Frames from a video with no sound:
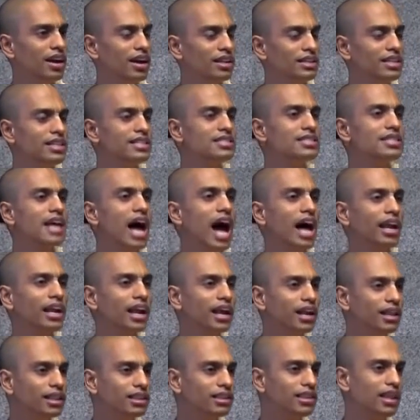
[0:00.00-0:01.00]
this
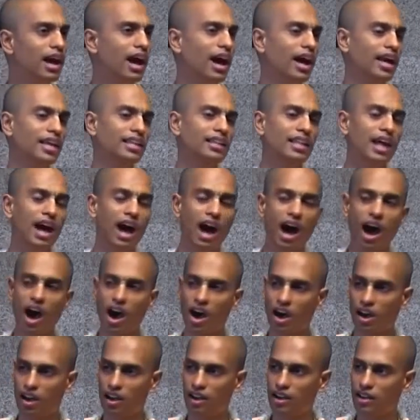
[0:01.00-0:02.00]
anartha in the
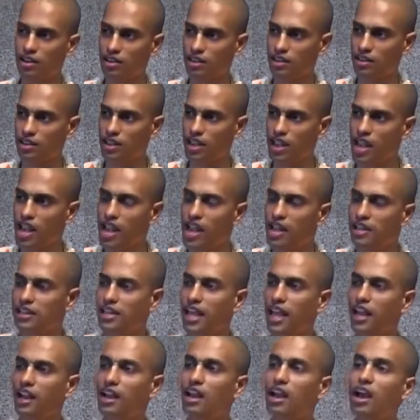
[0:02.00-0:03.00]
heart,
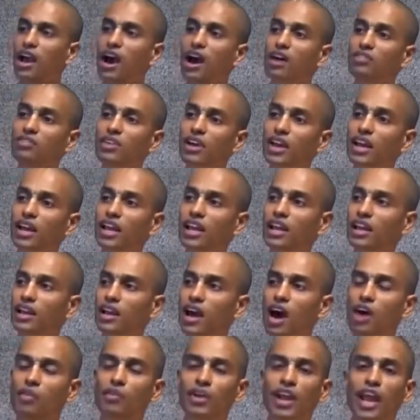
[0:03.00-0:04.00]
they are covering
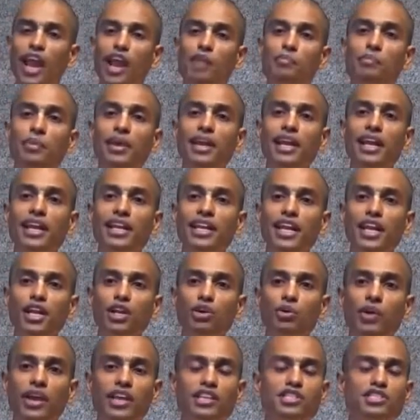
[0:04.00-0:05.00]
our ability
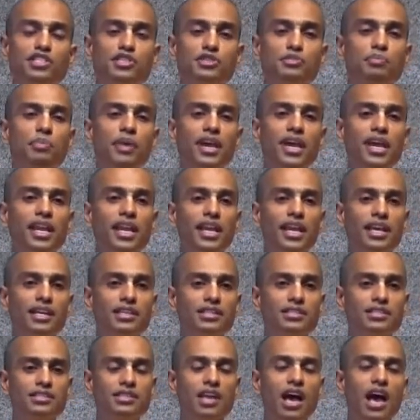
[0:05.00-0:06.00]
to
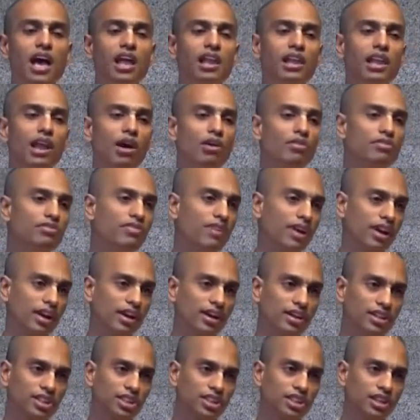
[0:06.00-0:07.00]
experience love for
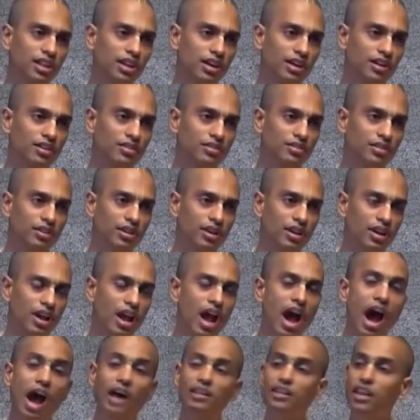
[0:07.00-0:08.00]
Krishna.
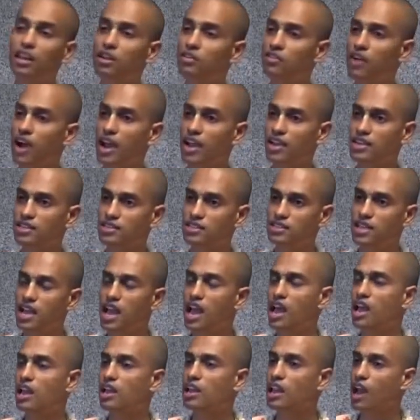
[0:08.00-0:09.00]
Otherwise,
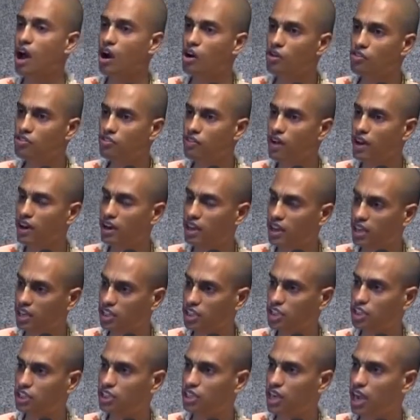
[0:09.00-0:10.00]
love for
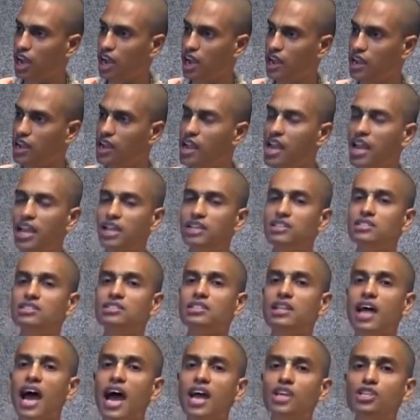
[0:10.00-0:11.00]
Krishna is
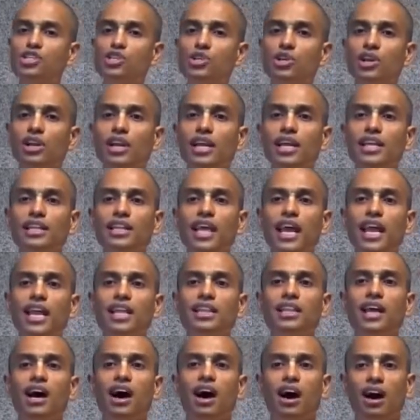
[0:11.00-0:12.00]
naturally there
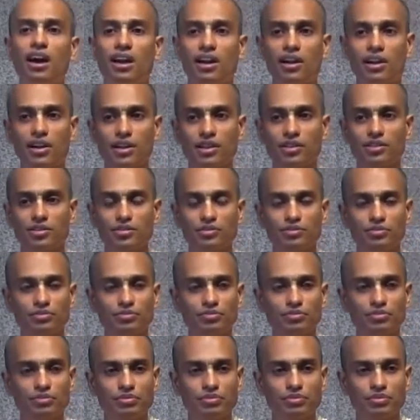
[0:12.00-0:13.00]
in the heart.
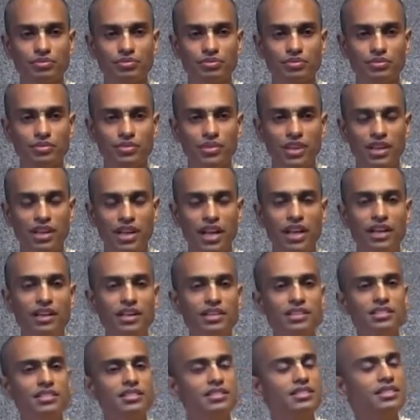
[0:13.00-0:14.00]
It
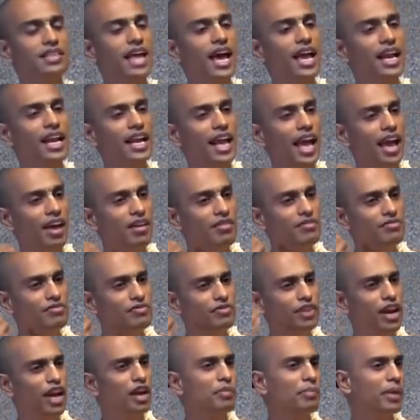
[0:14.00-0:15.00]
is there in
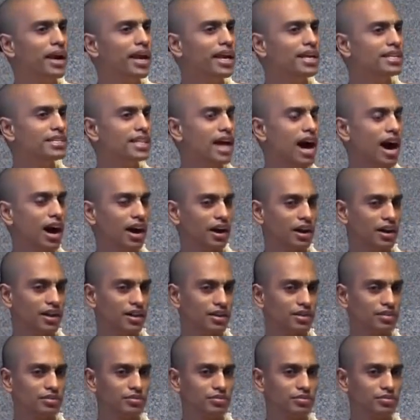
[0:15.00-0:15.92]
everybody's heart.